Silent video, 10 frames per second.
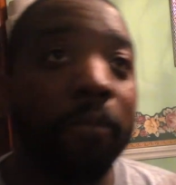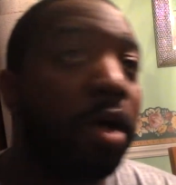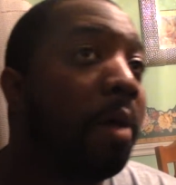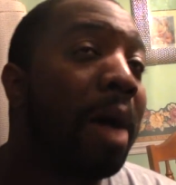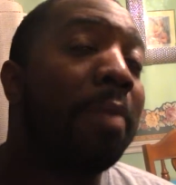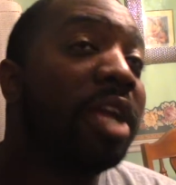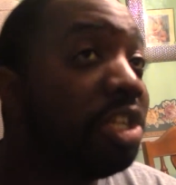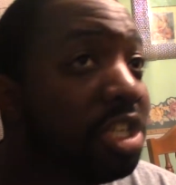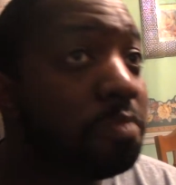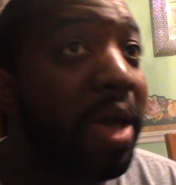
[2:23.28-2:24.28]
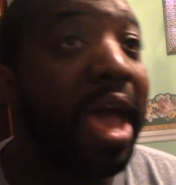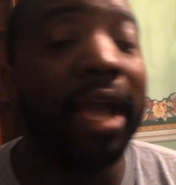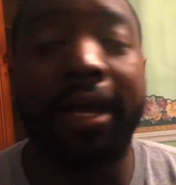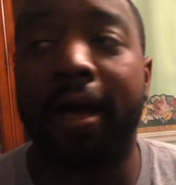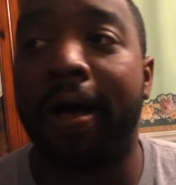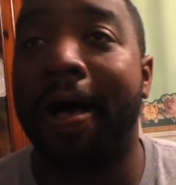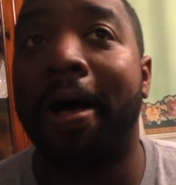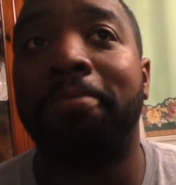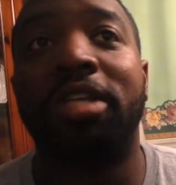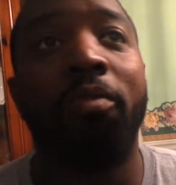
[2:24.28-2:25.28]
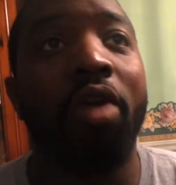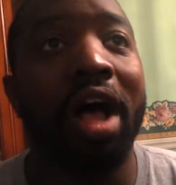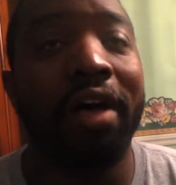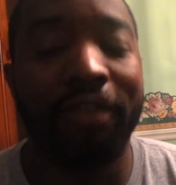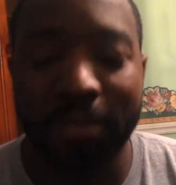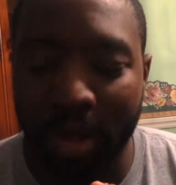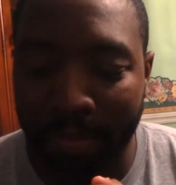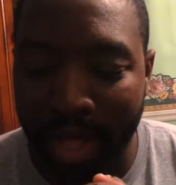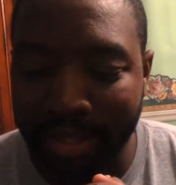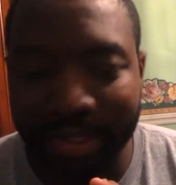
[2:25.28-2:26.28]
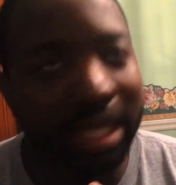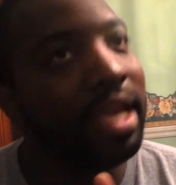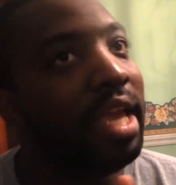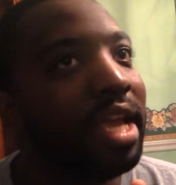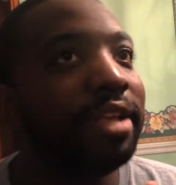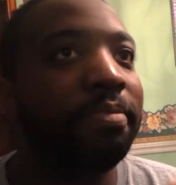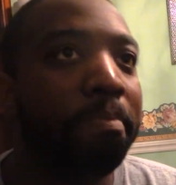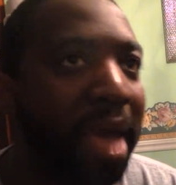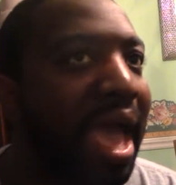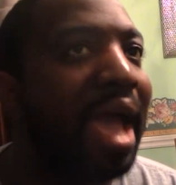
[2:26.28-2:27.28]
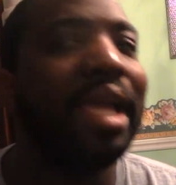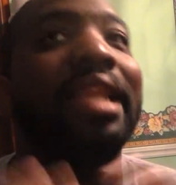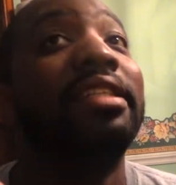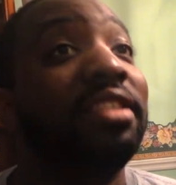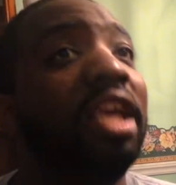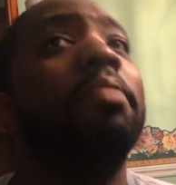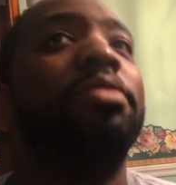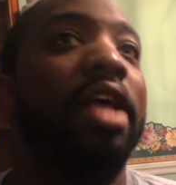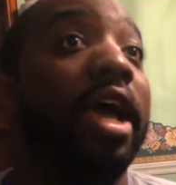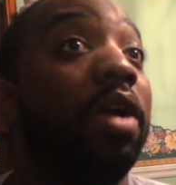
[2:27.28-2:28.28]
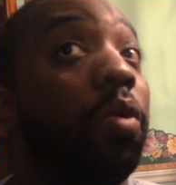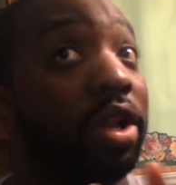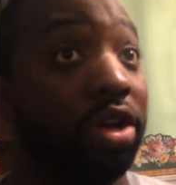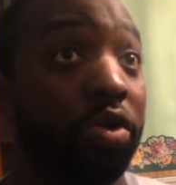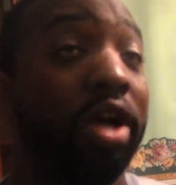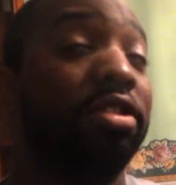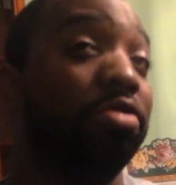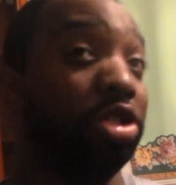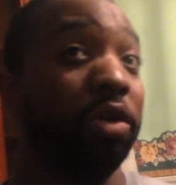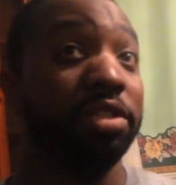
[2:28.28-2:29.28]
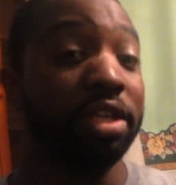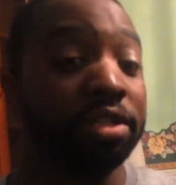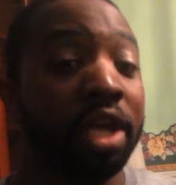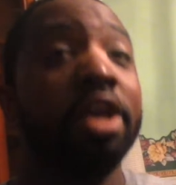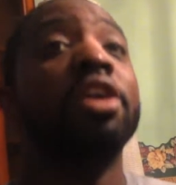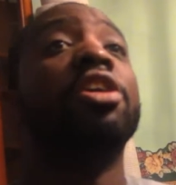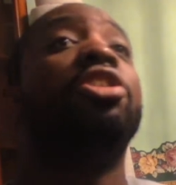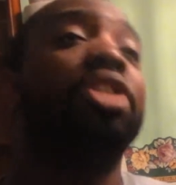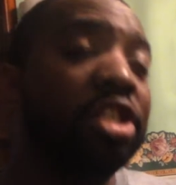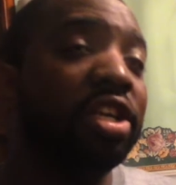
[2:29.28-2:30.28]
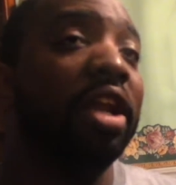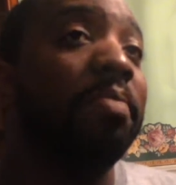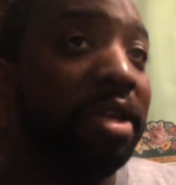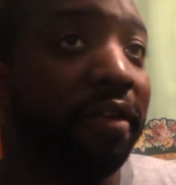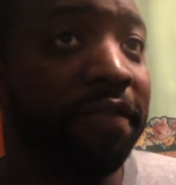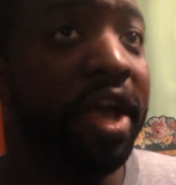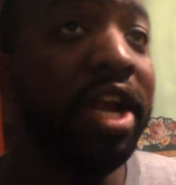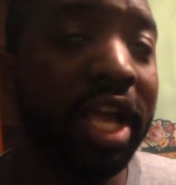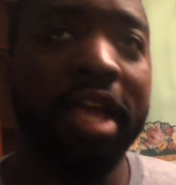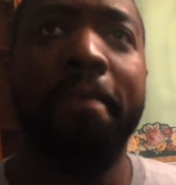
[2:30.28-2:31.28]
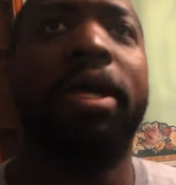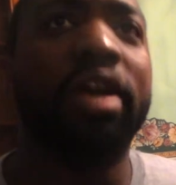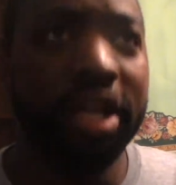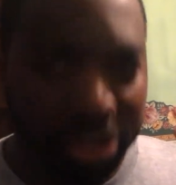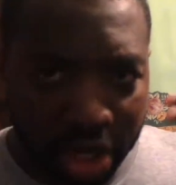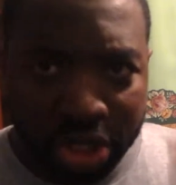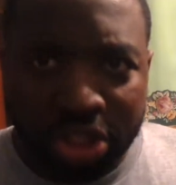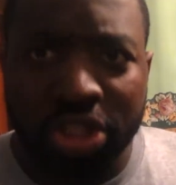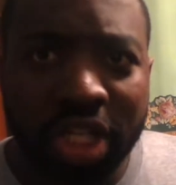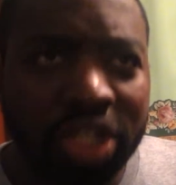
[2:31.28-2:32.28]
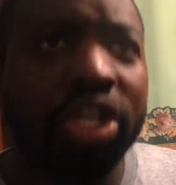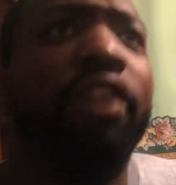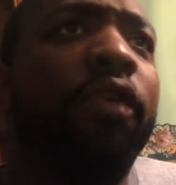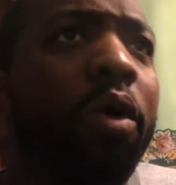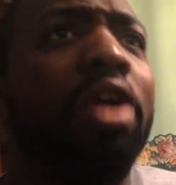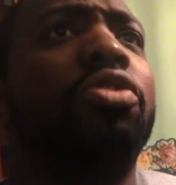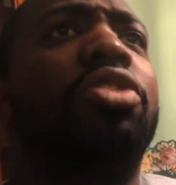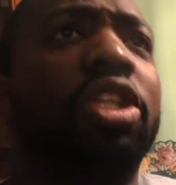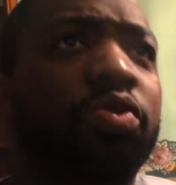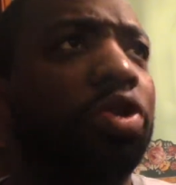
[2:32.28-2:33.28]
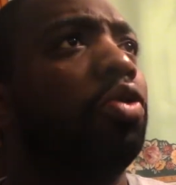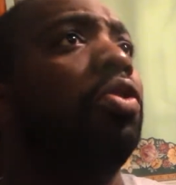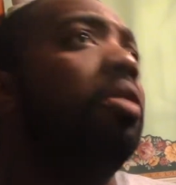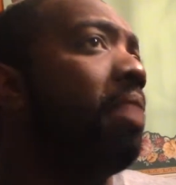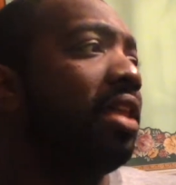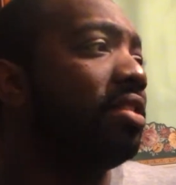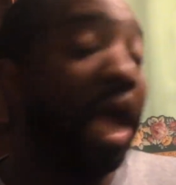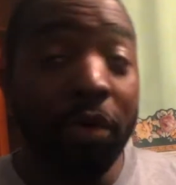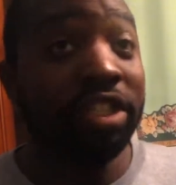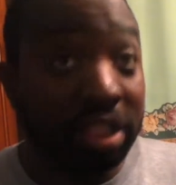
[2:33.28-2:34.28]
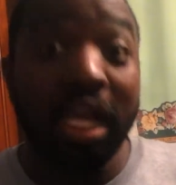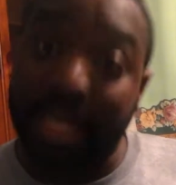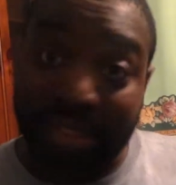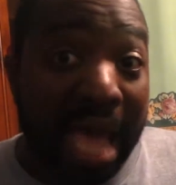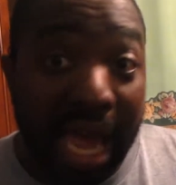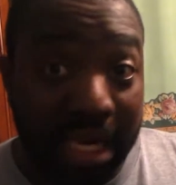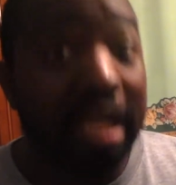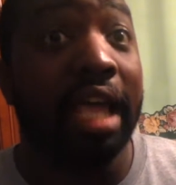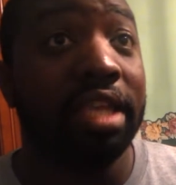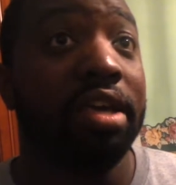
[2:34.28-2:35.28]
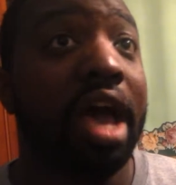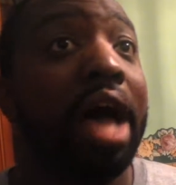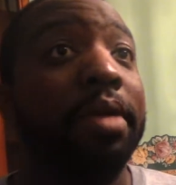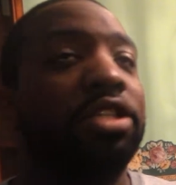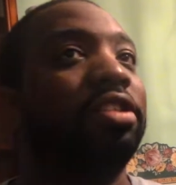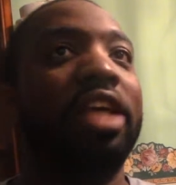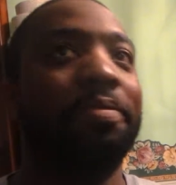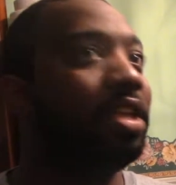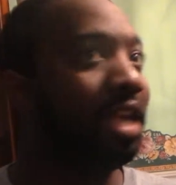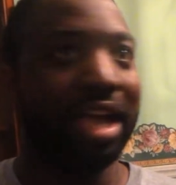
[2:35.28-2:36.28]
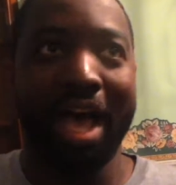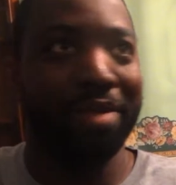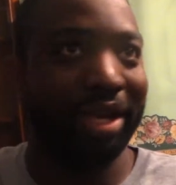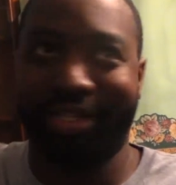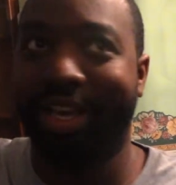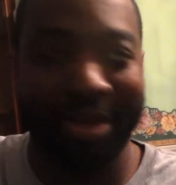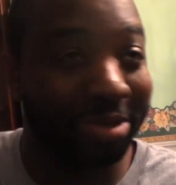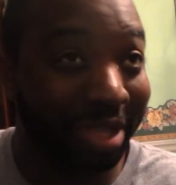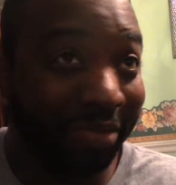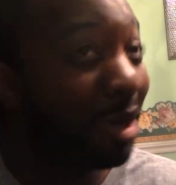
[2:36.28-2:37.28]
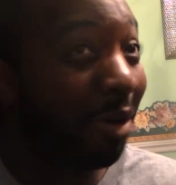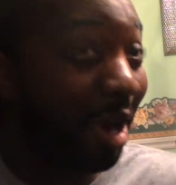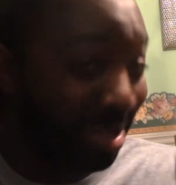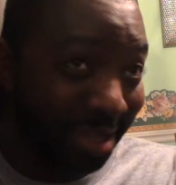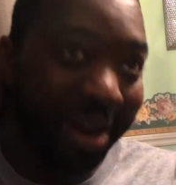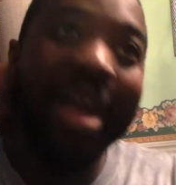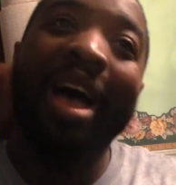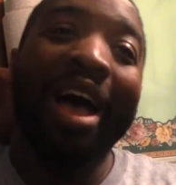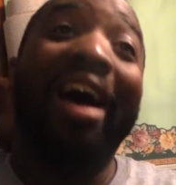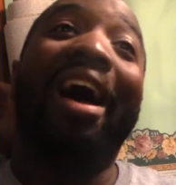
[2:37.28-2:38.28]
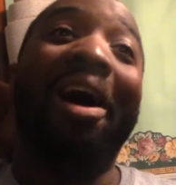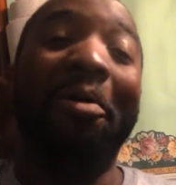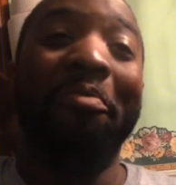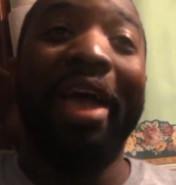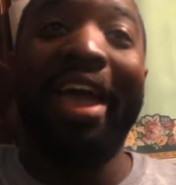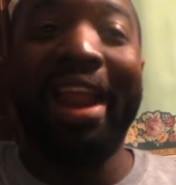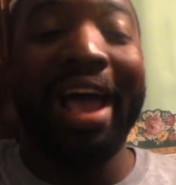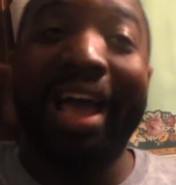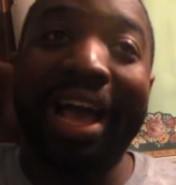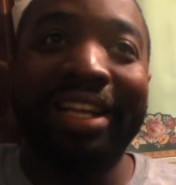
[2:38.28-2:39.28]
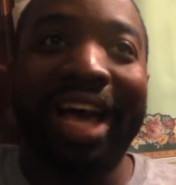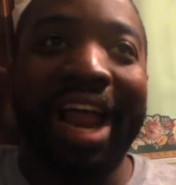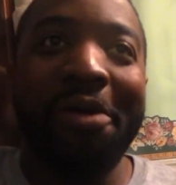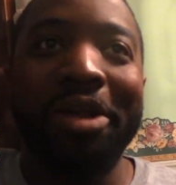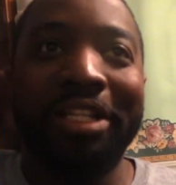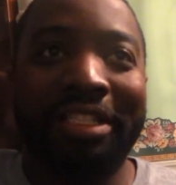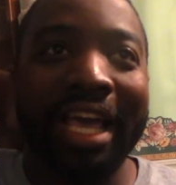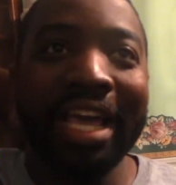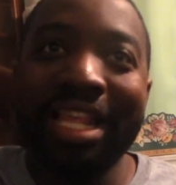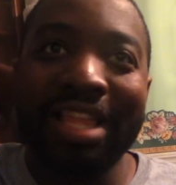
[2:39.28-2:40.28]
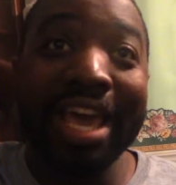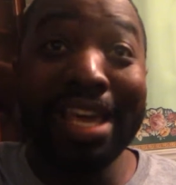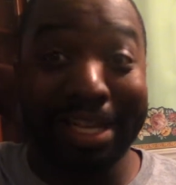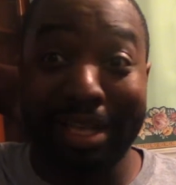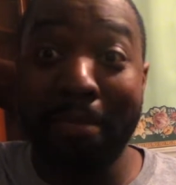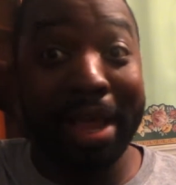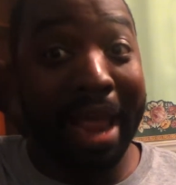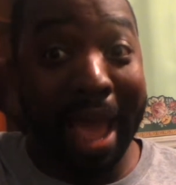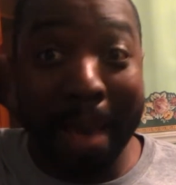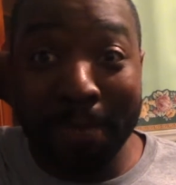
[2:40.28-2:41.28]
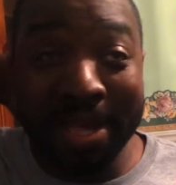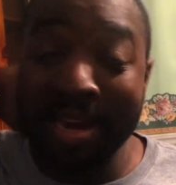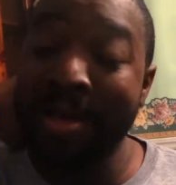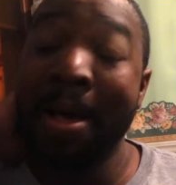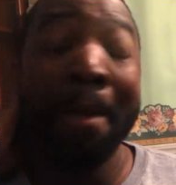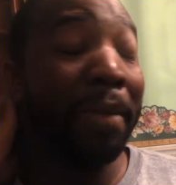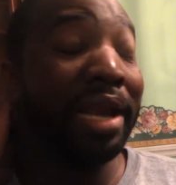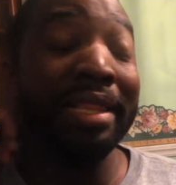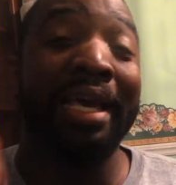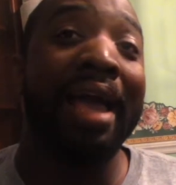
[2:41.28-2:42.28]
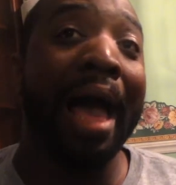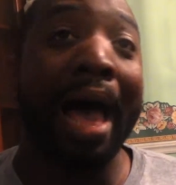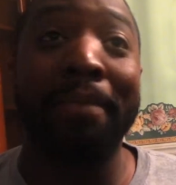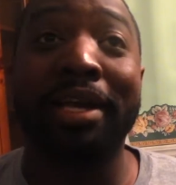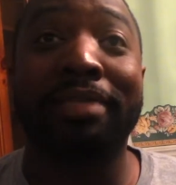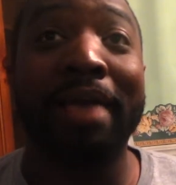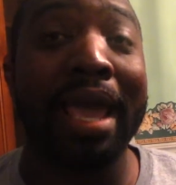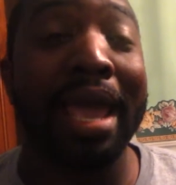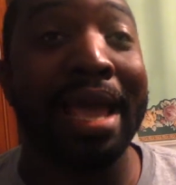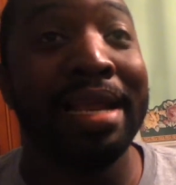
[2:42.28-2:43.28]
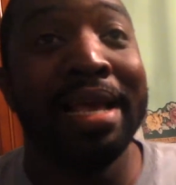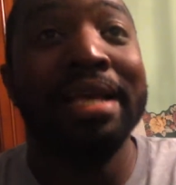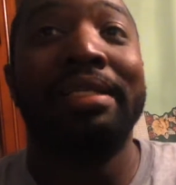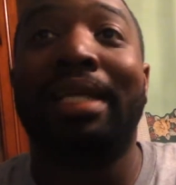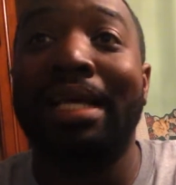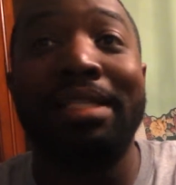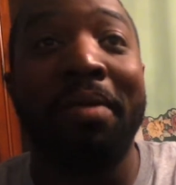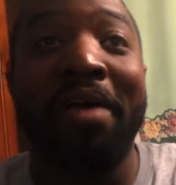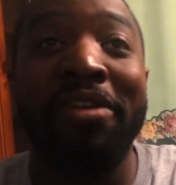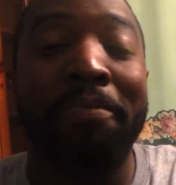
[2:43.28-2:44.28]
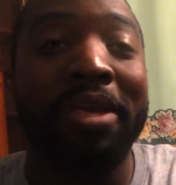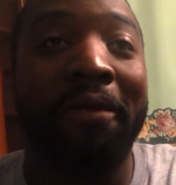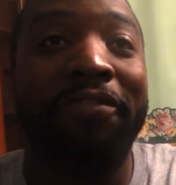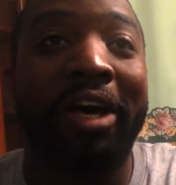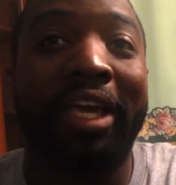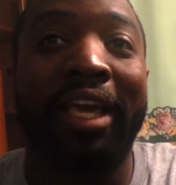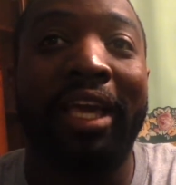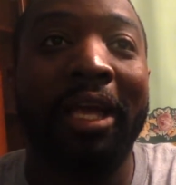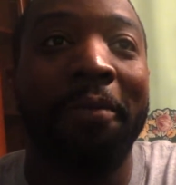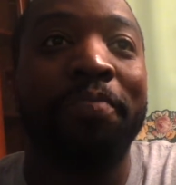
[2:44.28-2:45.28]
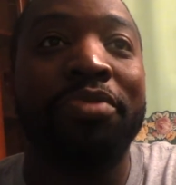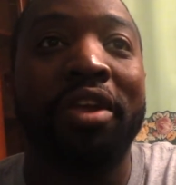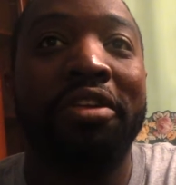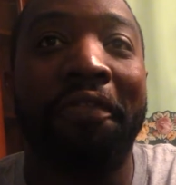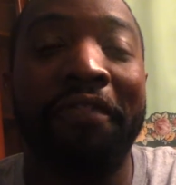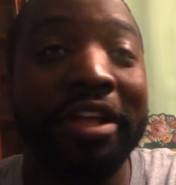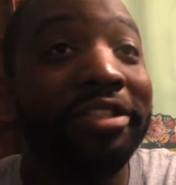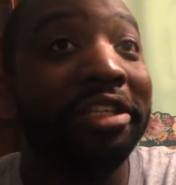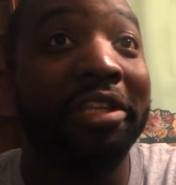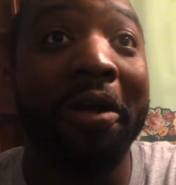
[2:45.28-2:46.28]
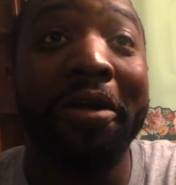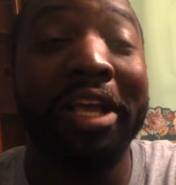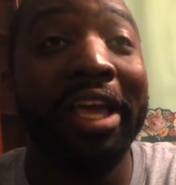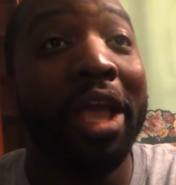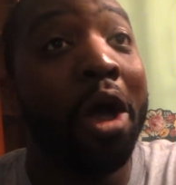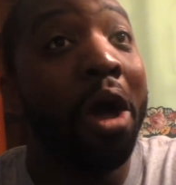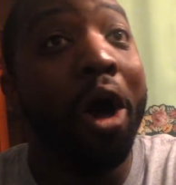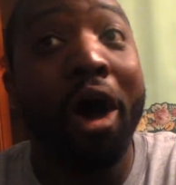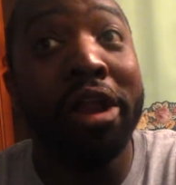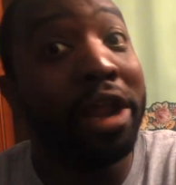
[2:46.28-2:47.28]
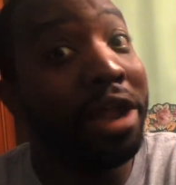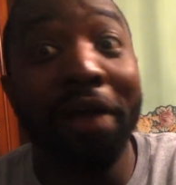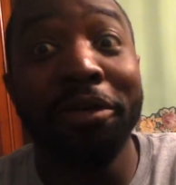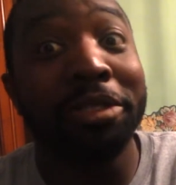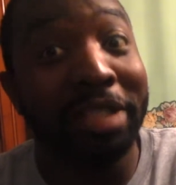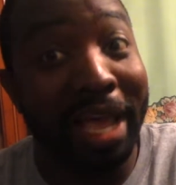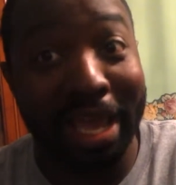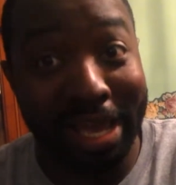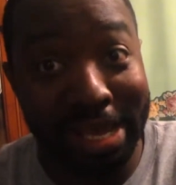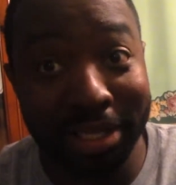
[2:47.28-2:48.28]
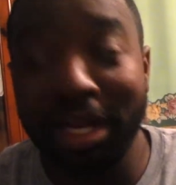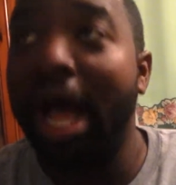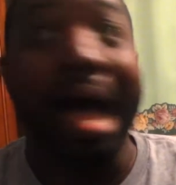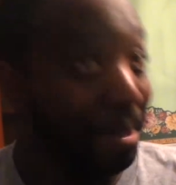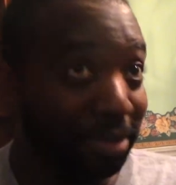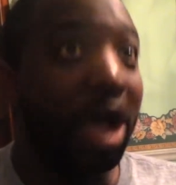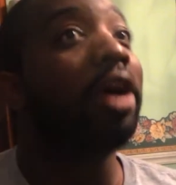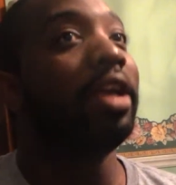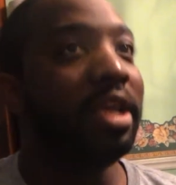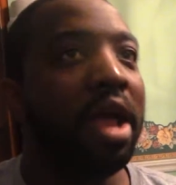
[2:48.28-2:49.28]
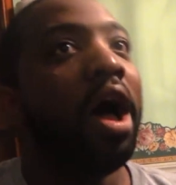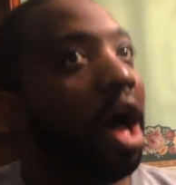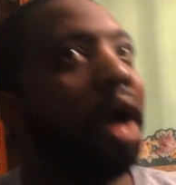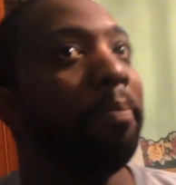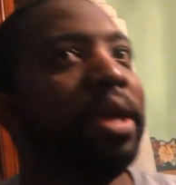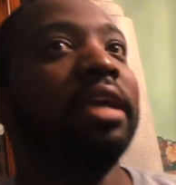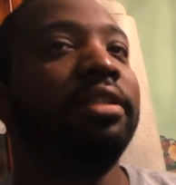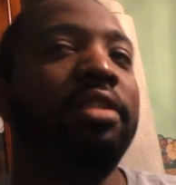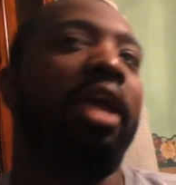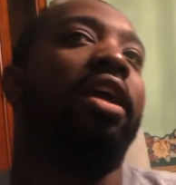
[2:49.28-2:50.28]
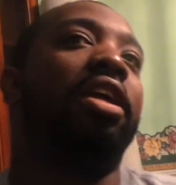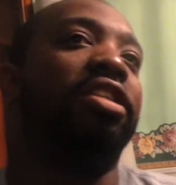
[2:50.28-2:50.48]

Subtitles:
Abomination is back. Tim Roth, Emil Blonsky, he is back. And it seems like one of the crux of the shows is she's going to be defending him because Jennifer Walters gets recruited by this guy, which is exactly like in the comics, except in the comics it goes even crazier. Oh, man, I don't want to say anything because it might happen, but in the comics, man, she ends up having to be a fucking defense attorney on another stage. I'm talking a big stage.